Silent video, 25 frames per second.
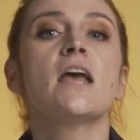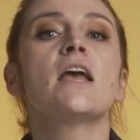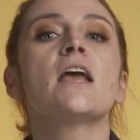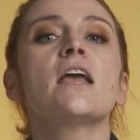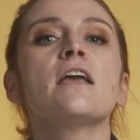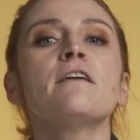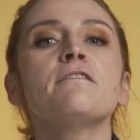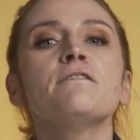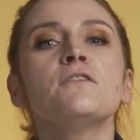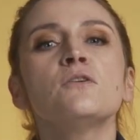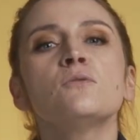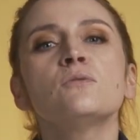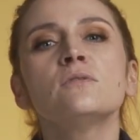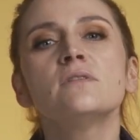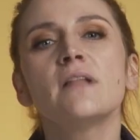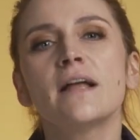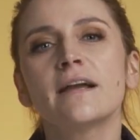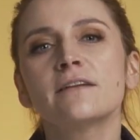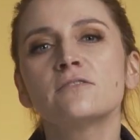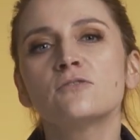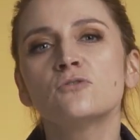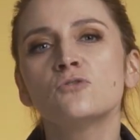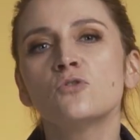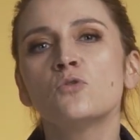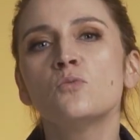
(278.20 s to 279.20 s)
If you would
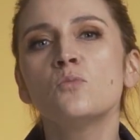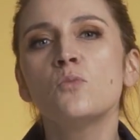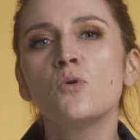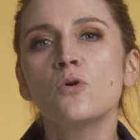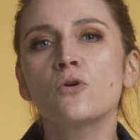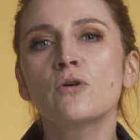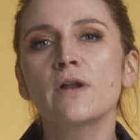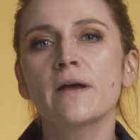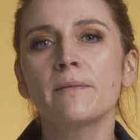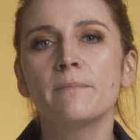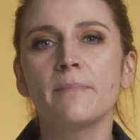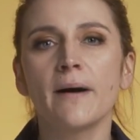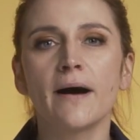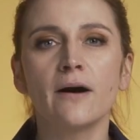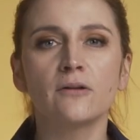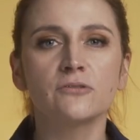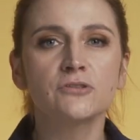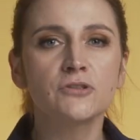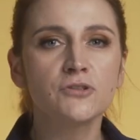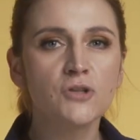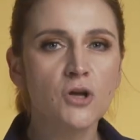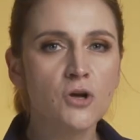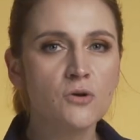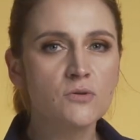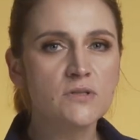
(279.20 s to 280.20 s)
like to know more about
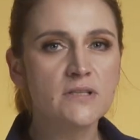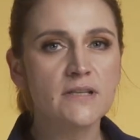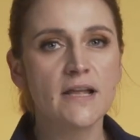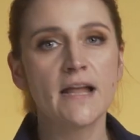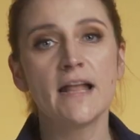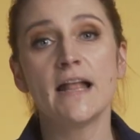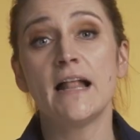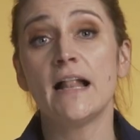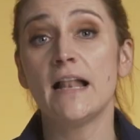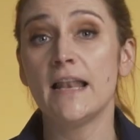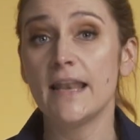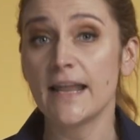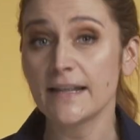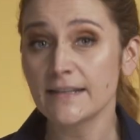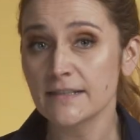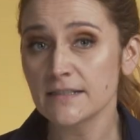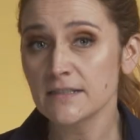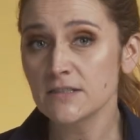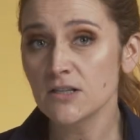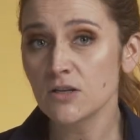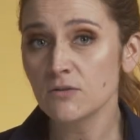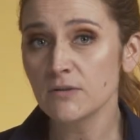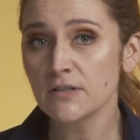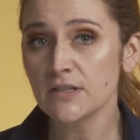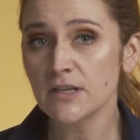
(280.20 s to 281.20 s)
those, let us
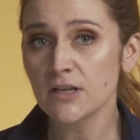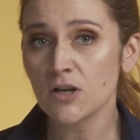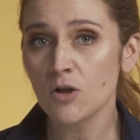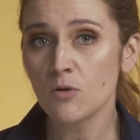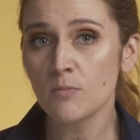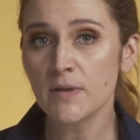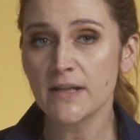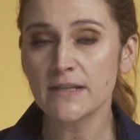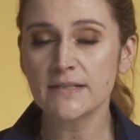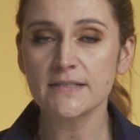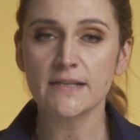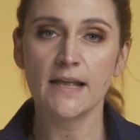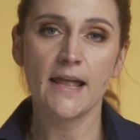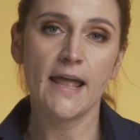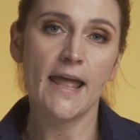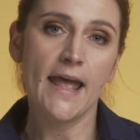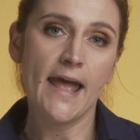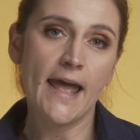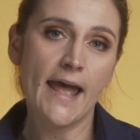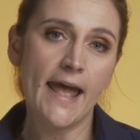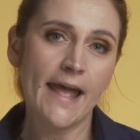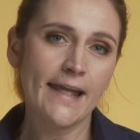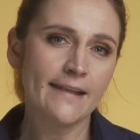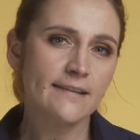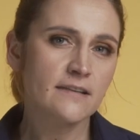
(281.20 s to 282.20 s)
know in the comments,
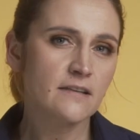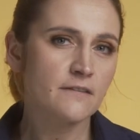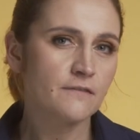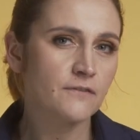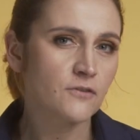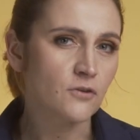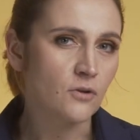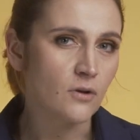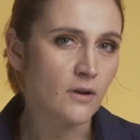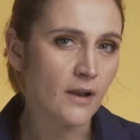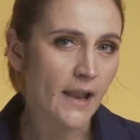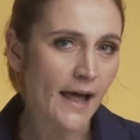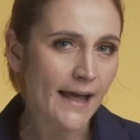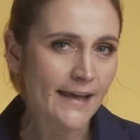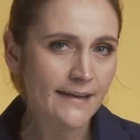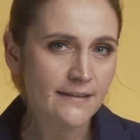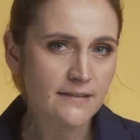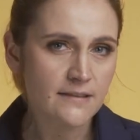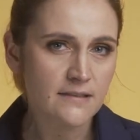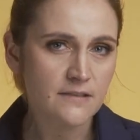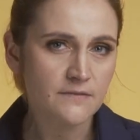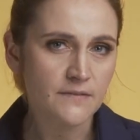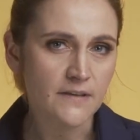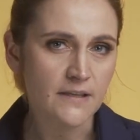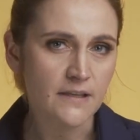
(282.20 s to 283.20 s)
and if you like
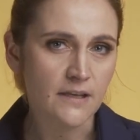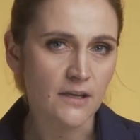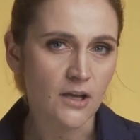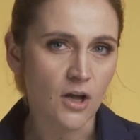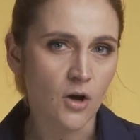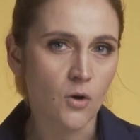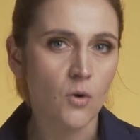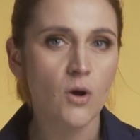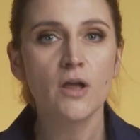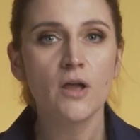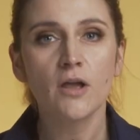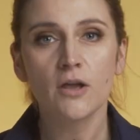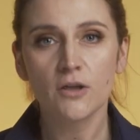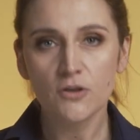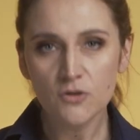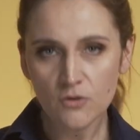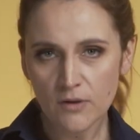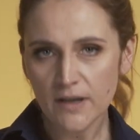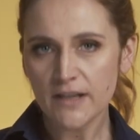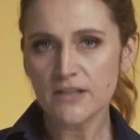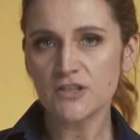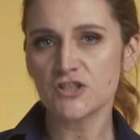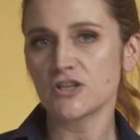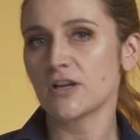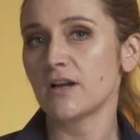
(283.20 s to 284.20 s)
this video, you
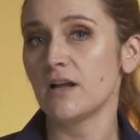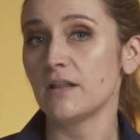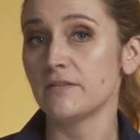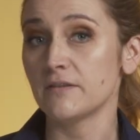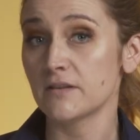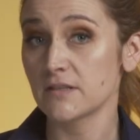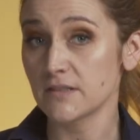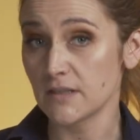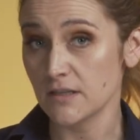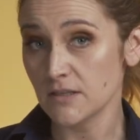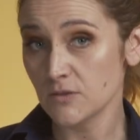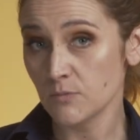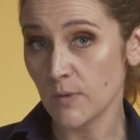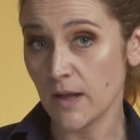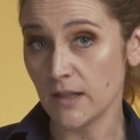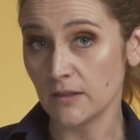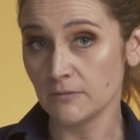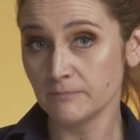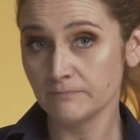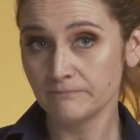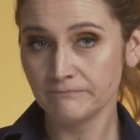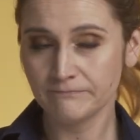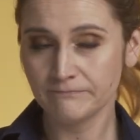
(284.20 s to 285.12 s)
can check others as well.